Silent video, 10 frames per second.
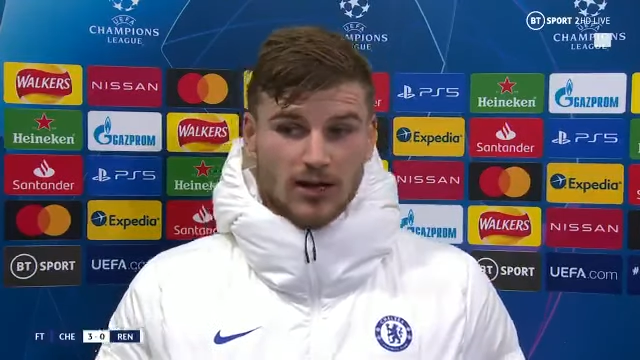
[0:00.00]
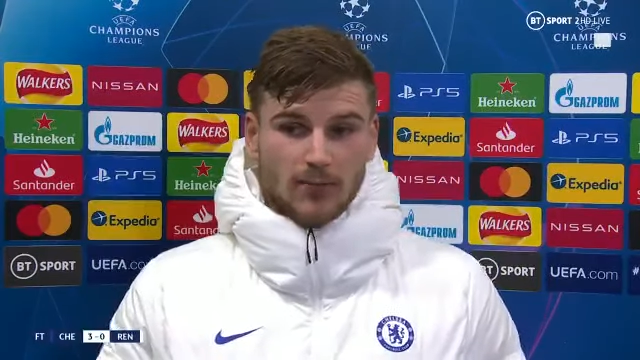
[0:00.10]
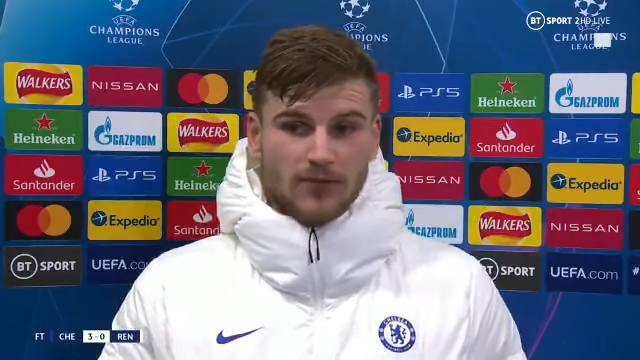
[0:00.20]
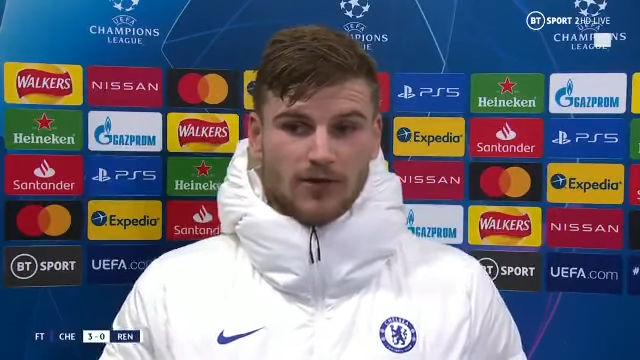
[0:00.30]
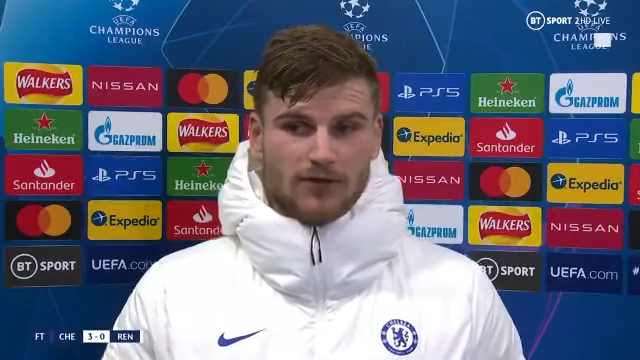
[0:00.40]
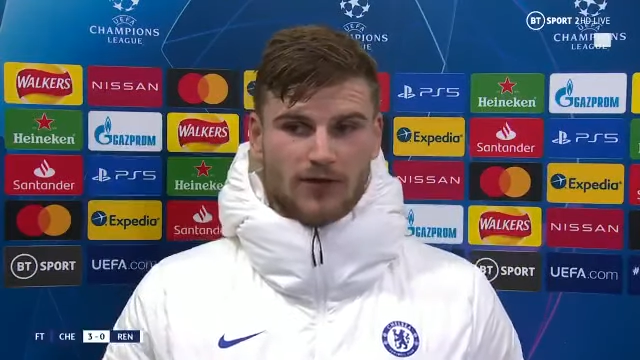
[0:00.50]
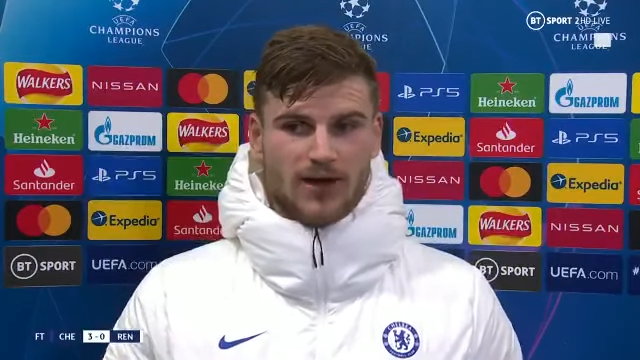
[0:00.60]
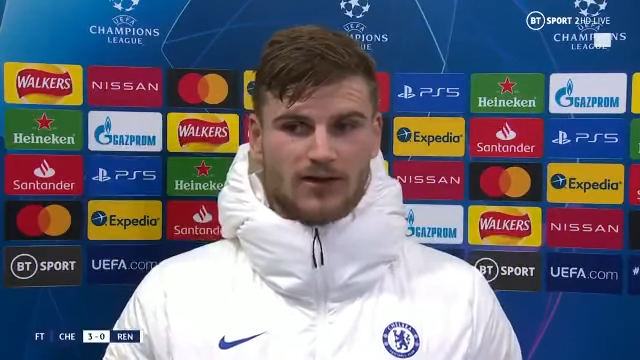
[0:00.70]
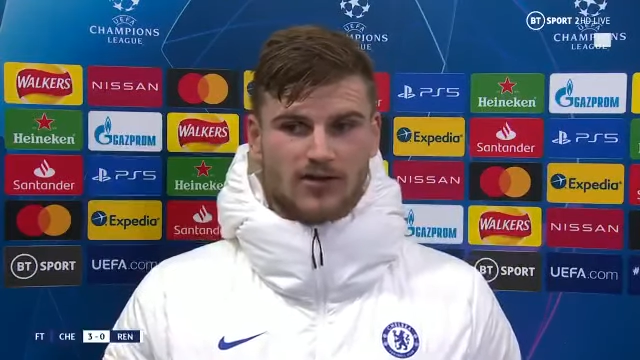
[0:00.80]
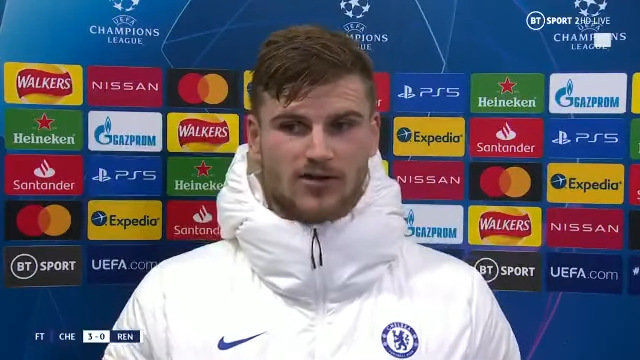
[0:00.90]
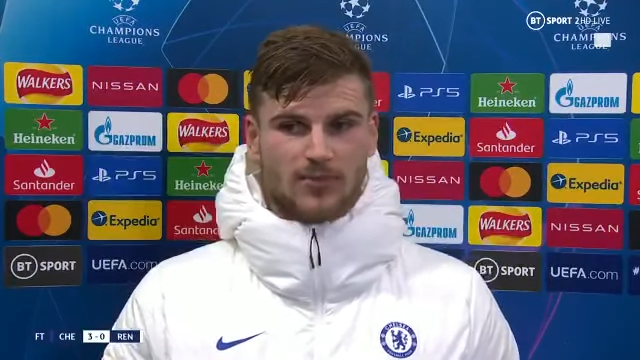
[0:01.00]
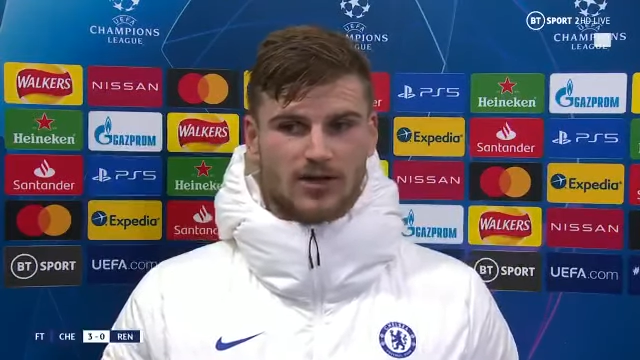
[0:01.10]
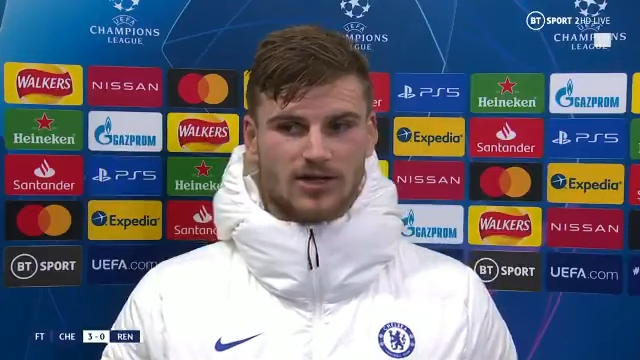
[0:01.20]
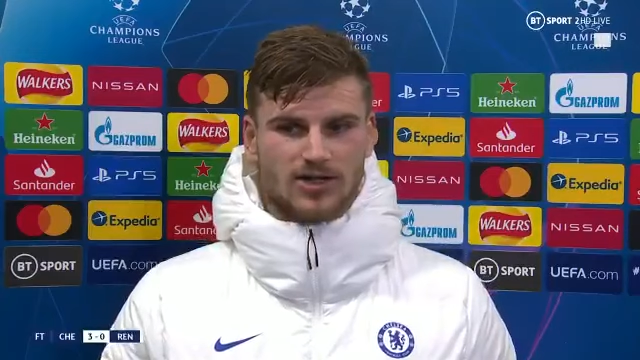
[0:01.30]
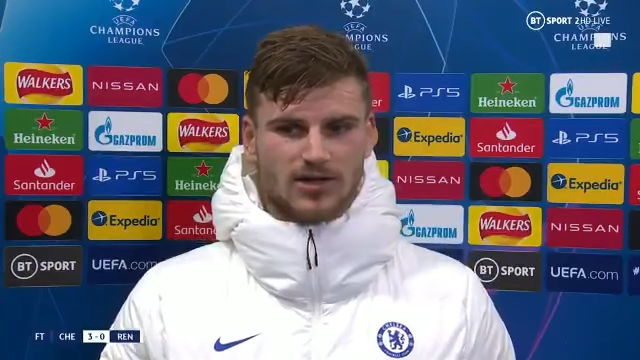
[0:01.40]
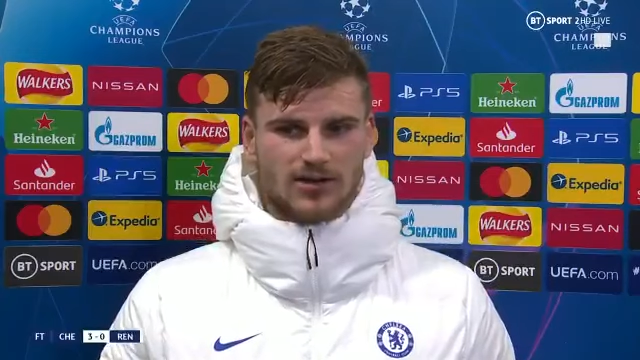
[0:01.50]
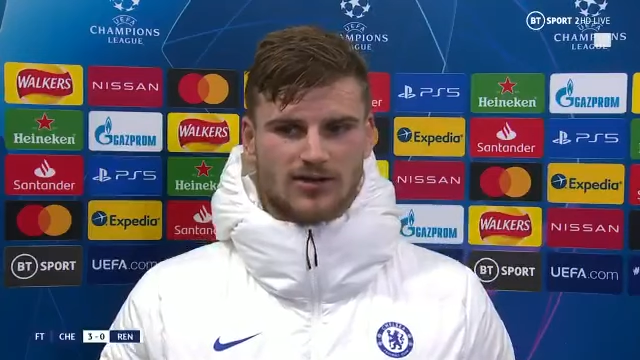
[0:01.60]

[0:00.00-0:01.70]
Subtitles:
come very far in this competition,